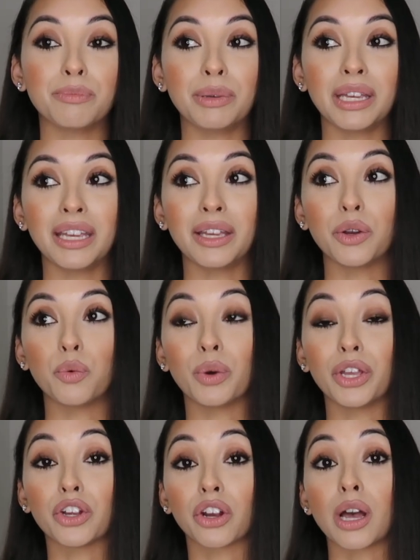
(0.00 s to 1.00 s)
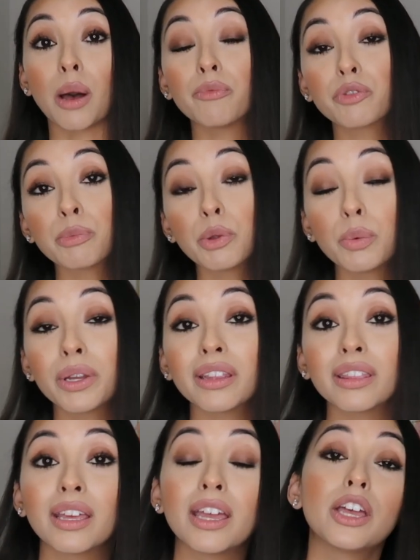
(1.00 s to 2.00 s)
be what you're comfortable
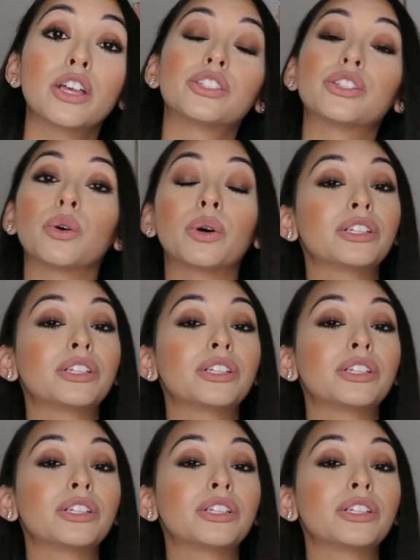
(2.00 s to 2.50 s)
with. So